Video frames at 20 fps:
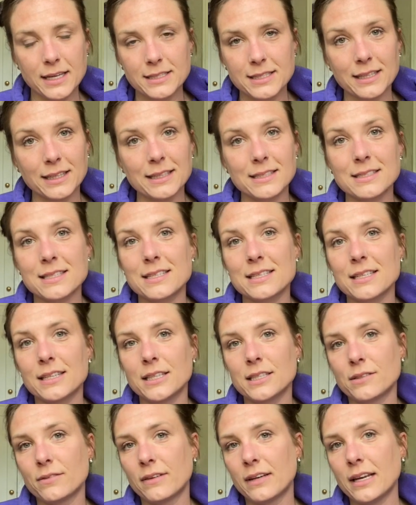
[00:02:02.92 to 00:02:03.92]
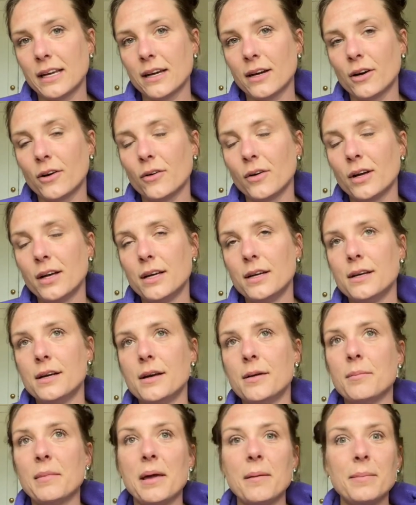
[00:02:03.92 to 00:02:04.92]
to listen to this video.
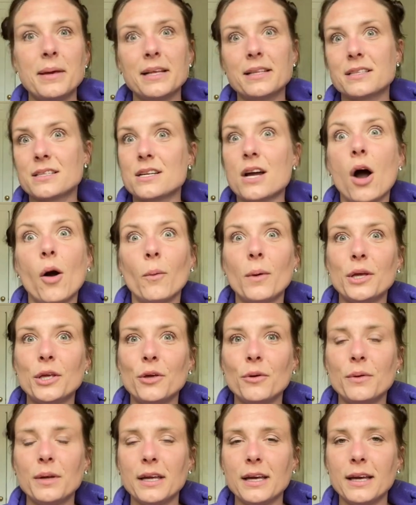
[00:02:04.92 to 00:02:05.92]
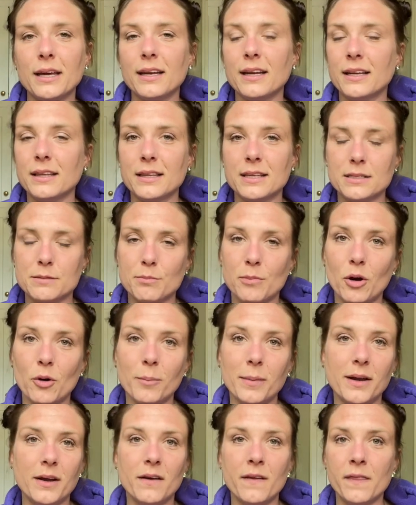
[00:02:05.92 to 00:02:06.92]
Maybe it's not what you need in this
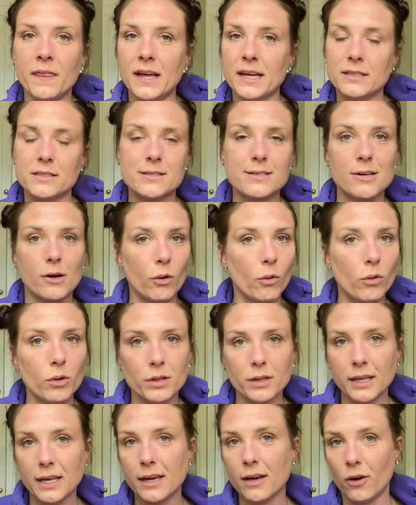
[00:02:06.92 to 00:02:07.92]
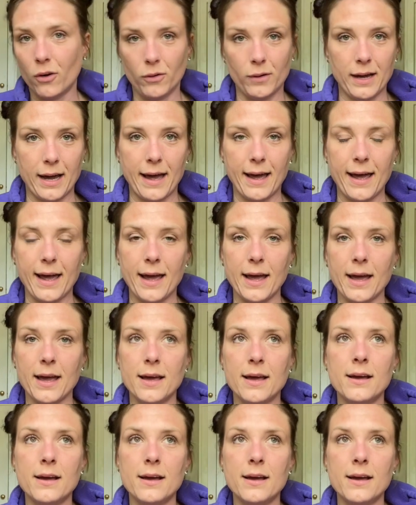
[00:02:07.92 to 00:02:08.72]
moment, and that's totally okay.